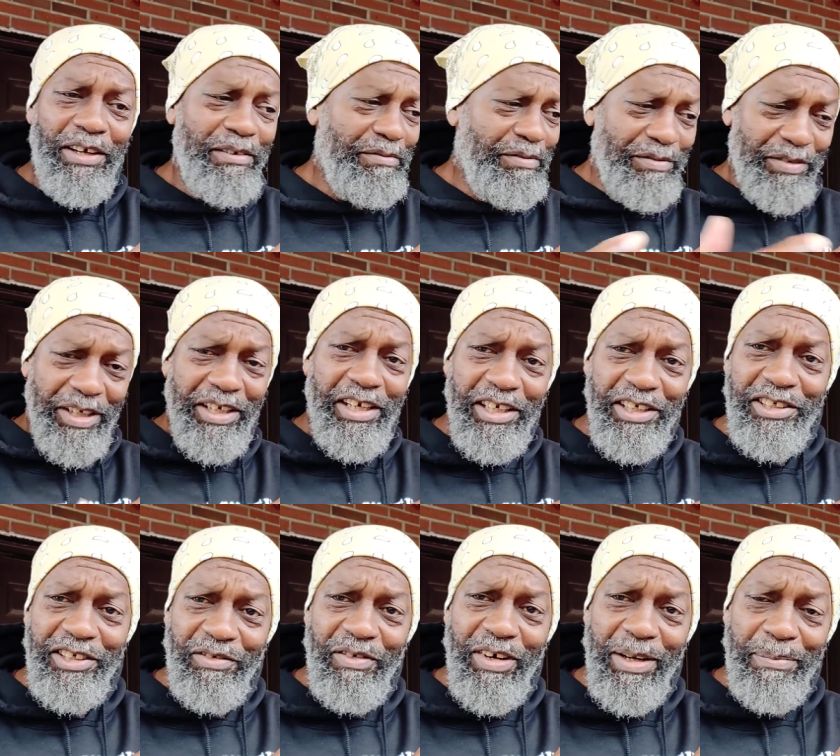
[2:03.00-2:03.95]
of an
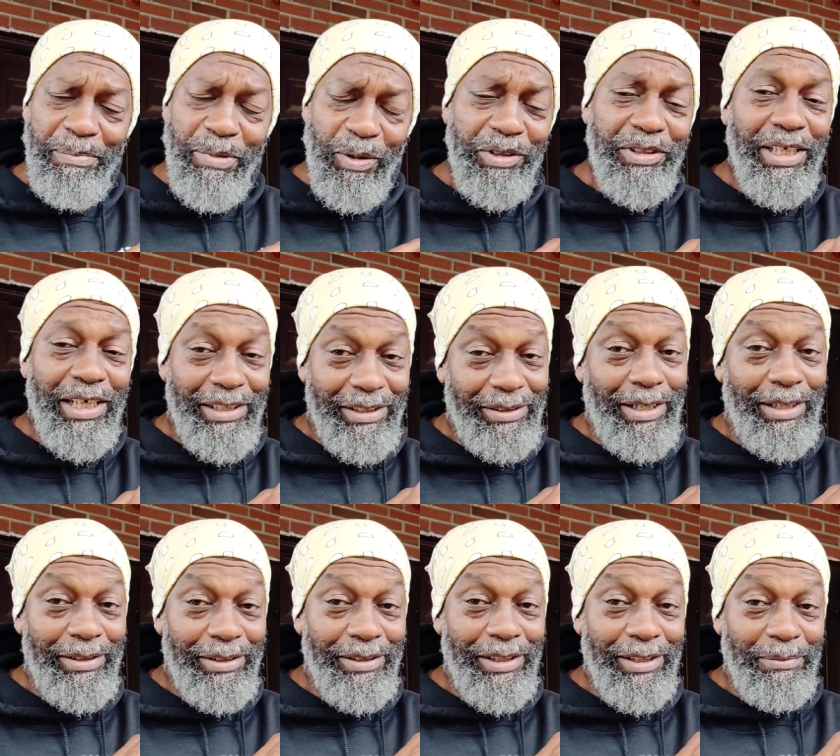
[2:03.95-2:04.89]
Instagram post, as
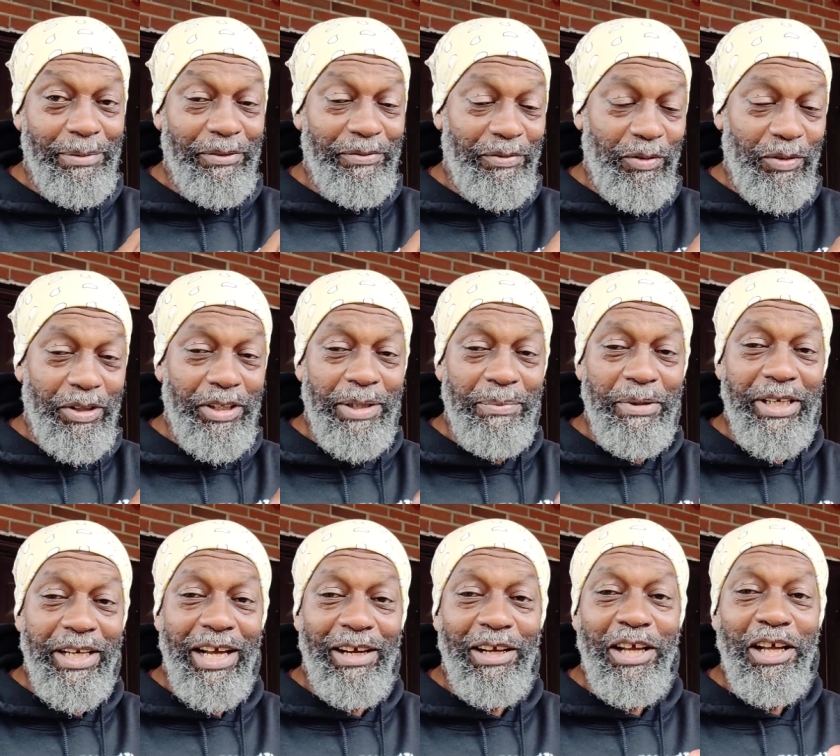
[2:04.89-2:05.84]
I said before. Let me
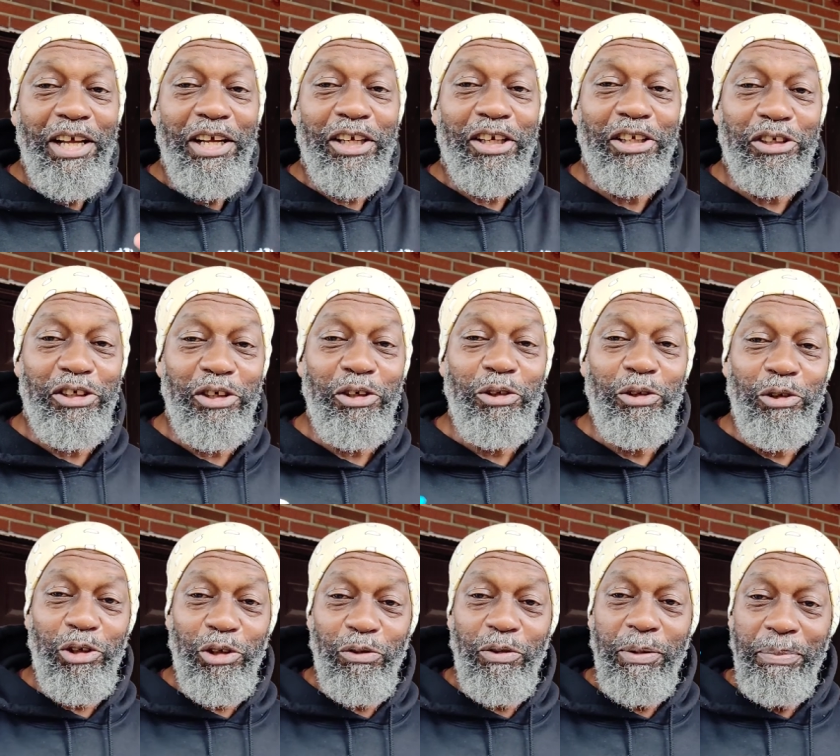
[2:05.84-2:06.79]
not continue
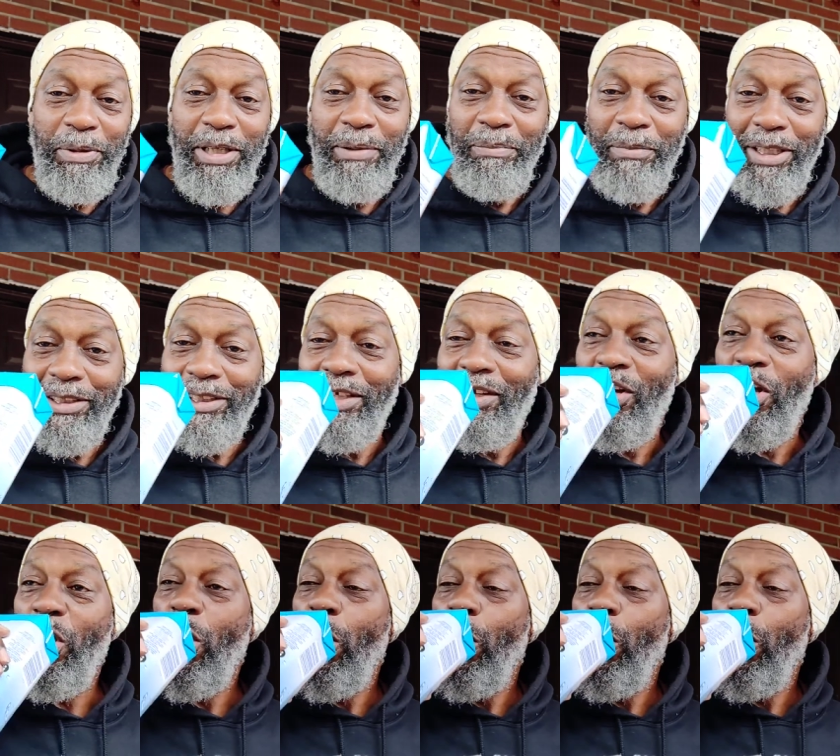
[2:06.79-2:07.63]
to repeat myself.